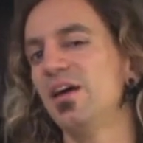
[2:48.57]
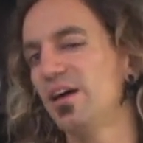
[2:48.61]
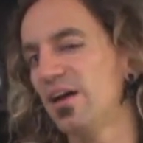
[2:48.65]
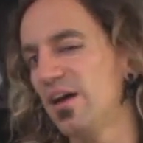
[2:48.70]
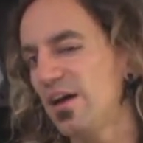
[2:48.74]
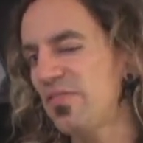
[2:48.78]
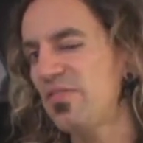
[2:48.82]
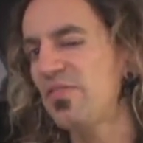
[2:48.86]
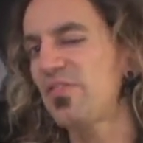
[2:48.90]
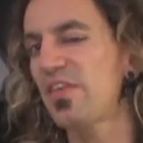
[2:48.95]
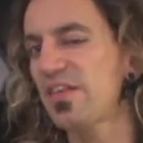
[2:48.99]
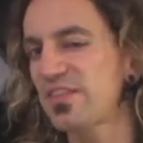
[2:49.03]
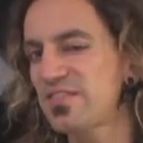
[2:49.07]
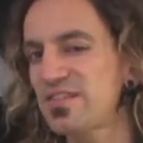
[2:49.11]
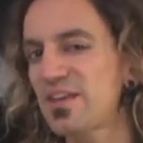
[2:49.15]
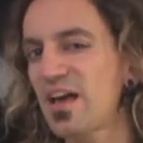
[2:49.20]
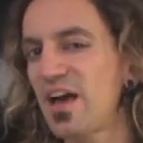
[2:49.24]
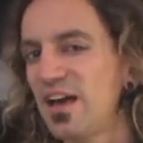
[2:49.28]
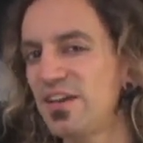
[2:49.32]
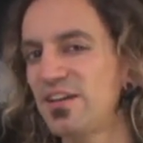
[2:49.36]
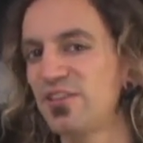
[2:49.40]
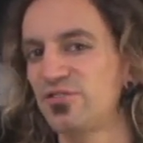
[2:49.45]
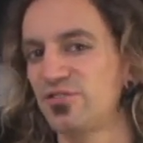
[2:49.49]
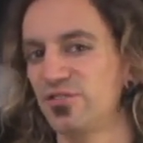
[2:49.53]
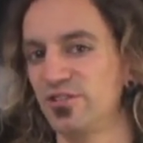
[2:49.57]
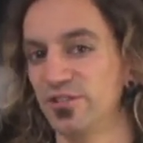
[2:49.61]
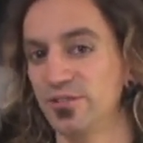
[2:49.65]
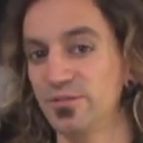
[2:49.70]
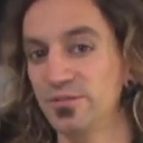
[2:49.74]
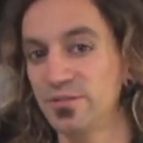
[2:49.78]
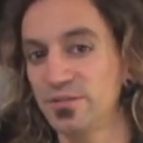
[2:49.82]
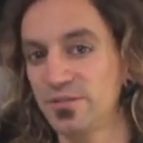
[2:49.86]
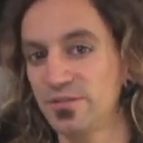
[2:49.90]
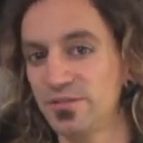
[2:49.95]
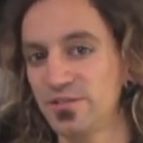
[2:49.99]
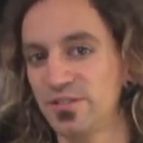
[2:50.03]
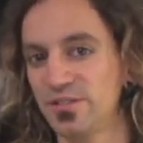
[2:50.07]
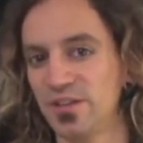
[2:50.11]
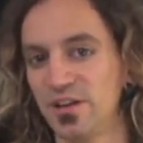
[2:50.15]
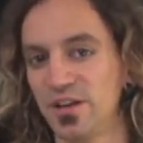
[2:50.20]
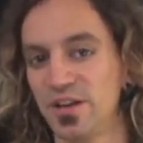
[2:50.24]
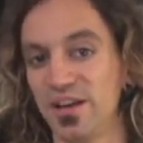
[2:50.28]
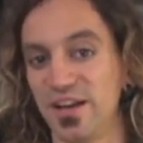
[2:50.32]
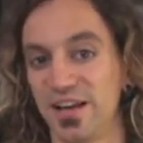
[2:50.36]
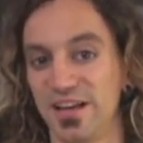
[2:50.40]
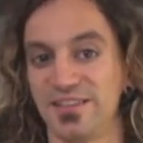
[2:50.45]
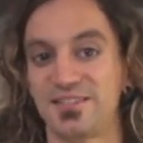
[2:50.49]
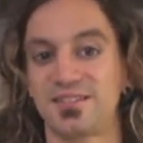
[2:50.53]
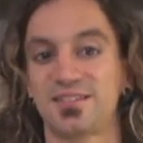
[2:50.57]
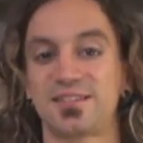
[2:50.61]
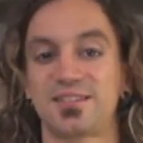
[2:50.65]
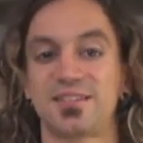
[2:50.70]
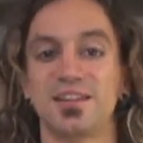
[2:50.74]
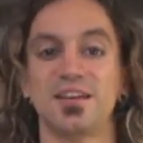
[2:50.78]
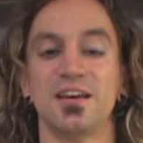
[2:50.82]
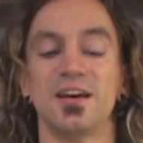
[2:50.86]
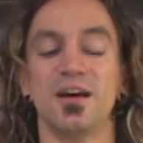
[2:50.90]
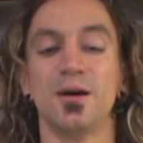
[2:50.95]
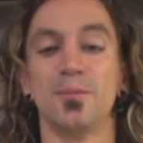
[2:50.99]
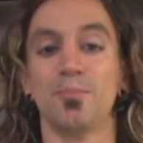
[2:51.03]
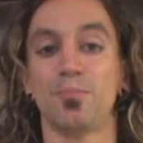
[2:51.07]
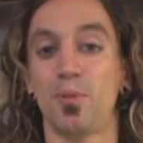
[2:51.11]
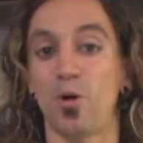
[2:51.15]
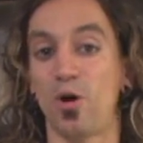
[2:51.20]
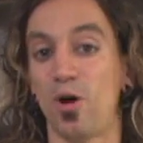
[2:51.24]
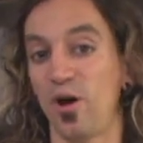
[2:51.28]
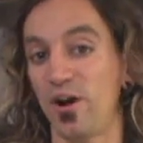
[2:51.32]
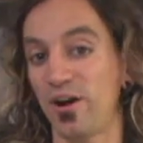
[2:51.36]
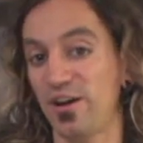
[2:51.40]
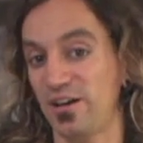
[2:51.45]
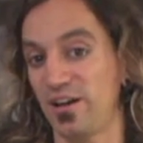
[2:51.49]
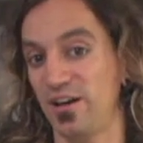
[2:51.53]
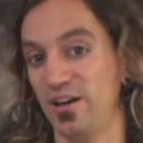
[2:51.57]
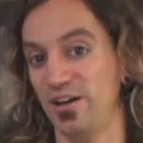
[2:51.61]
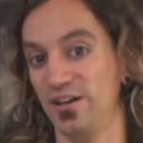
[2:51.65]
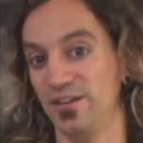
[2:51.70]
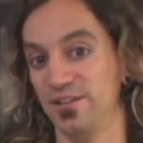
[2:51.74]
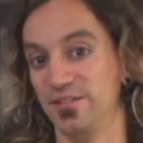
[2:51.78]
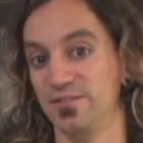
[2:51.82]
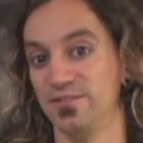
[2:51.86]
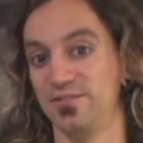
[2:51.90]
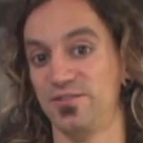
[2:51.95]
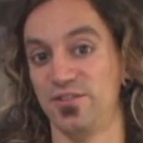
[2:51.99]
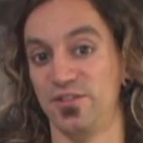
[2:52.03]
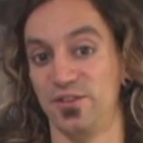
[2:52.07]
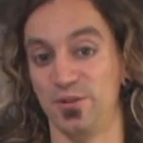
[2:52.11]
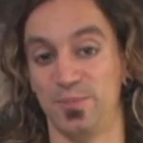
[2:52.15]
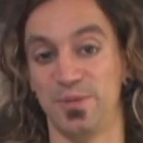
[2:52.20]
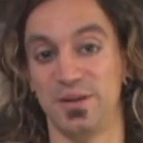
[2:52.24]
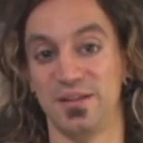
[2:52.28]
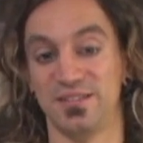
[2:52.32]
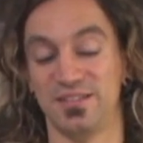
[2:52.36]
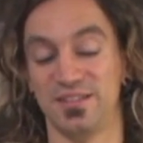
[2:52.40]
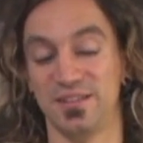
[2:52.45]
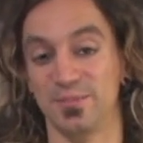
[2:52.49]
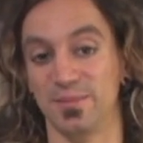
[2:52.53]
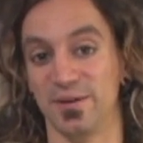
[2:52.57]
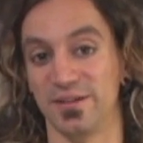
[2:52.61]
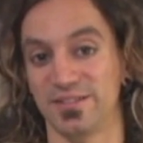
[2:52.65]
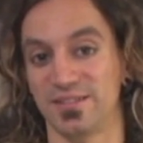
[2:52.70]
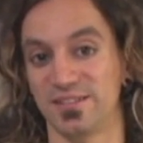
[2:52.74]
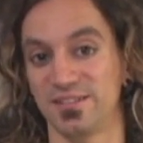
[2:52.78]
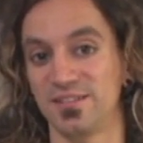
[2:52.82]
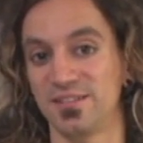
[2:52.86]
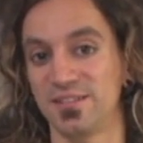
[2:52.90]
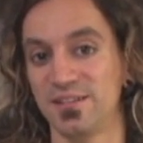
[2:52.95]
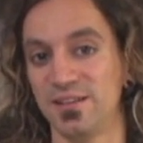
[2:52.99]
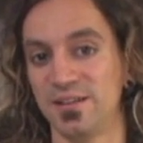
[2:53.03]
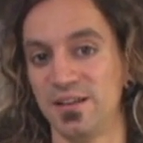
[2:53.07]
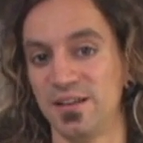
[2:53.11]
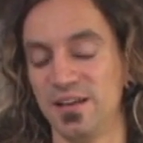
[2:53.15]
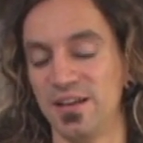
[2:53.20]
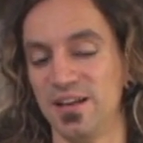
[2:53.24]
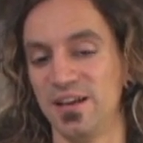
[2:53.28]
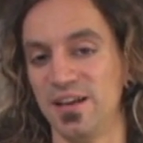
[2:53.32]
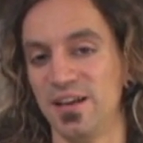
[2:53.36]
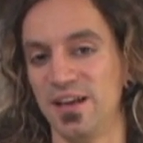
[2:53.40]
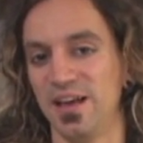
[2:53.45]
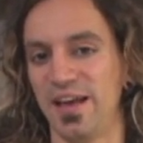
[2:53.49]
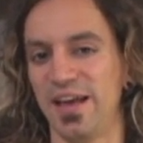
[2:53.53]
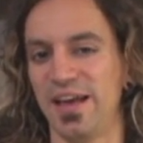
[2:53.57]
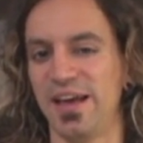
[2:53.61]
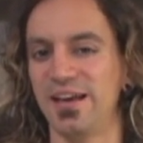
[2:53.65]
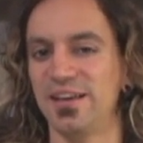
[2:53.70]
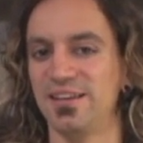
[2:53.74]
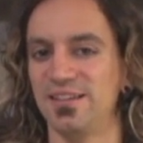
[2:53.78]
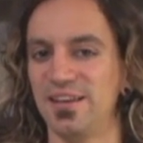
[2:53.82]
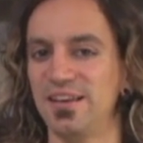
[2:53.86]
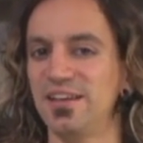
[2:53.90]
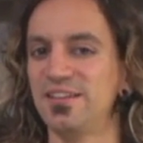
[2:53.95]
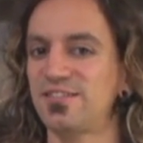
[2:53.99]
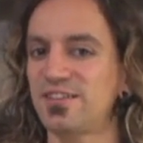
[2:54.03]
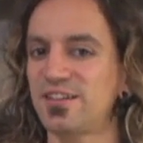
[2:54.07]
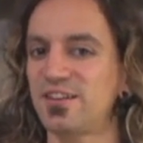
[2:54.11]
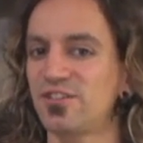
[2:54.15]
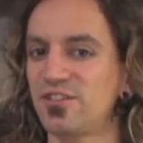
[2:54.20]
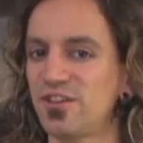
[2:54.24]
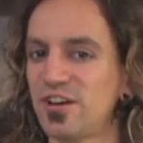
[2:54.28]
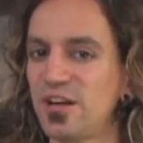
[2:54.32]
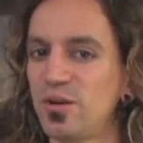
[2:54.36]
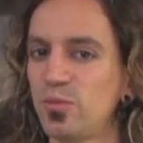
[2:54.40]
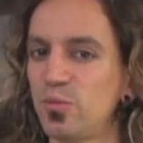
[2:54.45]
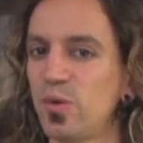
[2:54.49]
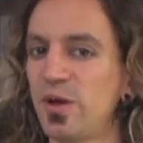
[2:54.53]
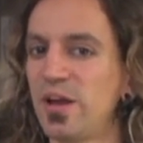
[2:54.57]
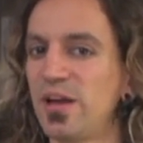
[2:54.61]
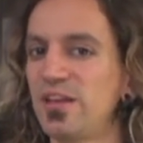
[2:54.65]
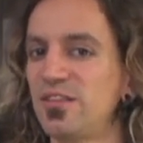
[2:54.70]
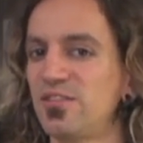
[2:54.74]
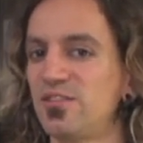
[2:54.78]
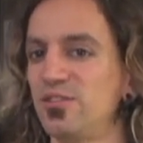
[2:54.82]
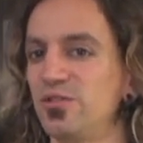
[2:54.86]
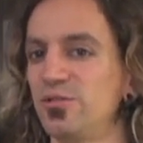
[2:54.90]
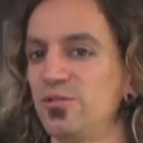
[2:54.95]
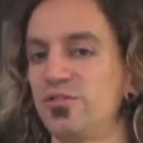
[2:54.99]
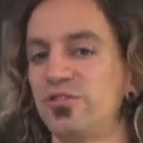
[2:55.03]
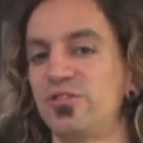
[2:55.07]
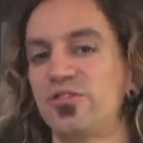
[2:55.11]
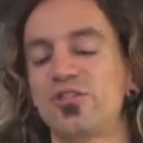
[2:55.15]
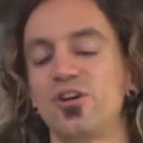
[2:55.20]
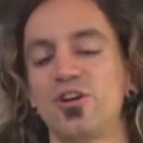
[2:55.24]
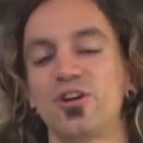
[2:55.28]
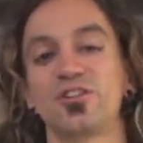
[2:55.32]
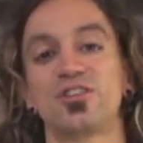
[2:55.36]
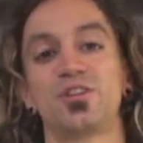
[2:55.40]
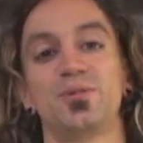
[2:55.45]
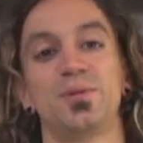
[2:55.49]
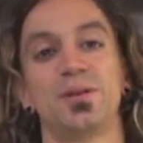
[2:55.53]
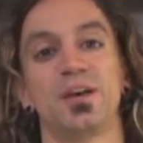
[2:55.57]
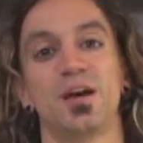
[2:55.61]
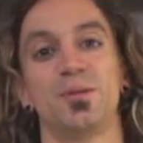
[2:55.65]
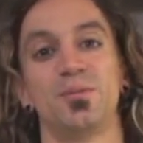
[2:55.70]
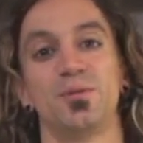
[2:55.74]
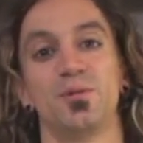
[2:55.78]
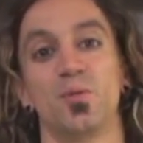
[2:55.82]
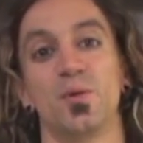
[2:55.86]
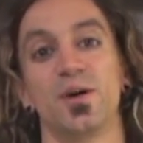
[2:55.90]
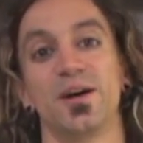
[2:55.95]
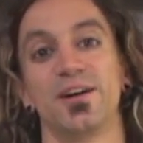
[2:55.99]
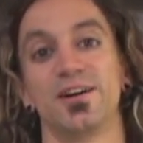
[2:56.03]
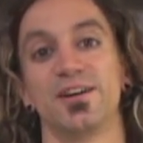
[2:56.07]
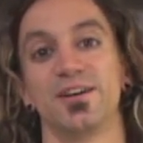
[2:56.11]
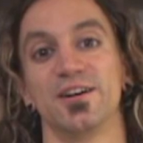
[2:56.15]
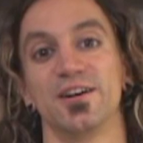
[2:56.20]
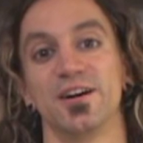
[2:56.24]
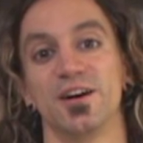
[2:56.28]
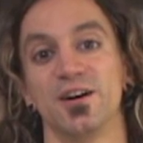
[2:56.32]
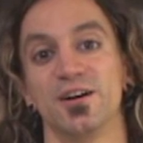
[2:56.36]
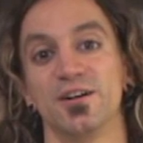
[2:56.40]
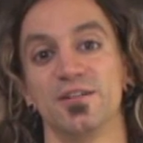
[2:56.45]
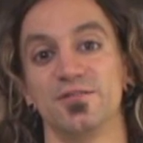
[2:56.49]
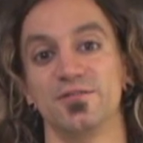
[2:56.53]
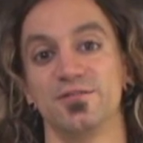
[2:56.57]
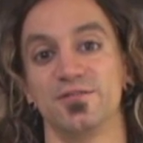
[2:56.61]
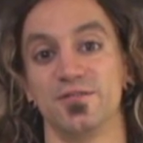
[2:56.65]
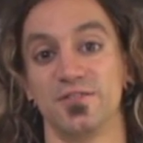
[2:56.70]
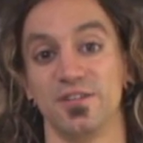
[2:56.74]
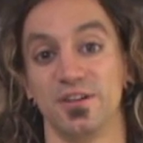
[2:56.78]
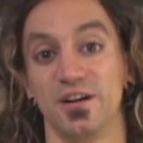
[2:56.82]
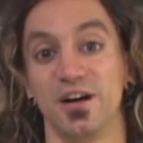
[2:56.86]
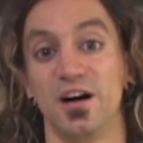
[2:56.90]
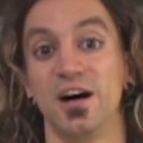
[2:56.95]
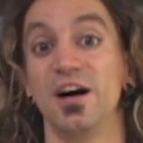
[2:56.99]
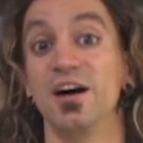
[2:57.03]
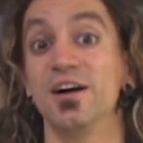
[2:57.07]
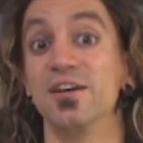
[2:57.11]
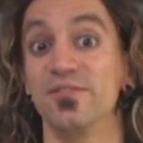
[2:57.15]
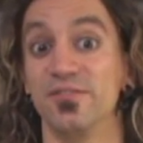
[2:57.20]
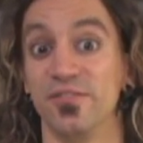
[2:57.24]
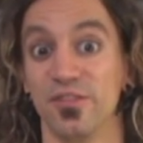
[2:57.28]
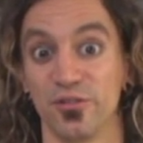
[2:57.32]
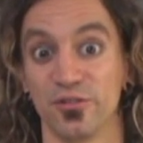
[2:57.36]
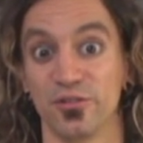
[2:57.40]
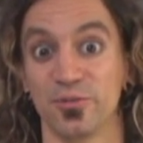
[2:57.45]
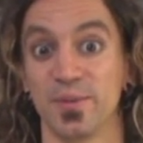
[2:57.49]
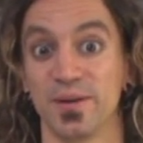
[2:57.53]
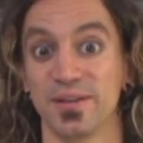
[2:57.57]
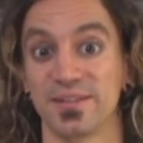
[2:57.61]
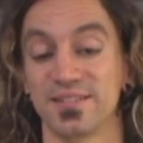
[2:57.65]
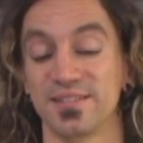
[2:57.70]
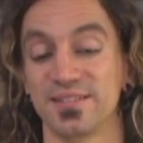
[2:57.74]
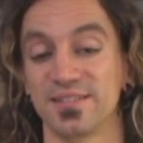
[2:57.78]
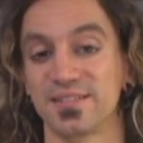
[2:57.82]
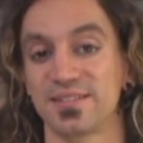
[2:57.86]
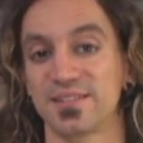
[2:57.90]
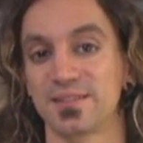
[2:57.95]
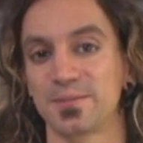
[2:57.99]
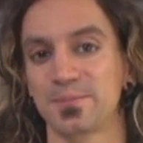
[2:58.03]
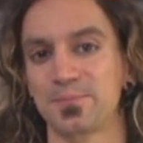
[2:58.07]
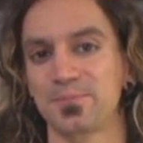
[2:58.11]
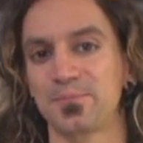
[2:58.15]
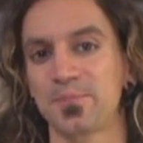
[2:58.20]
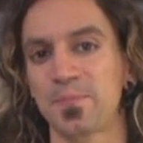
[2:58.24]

And that's kind of true. It's part of your PC muscle, and it's a great way to start to become aware of those muscles.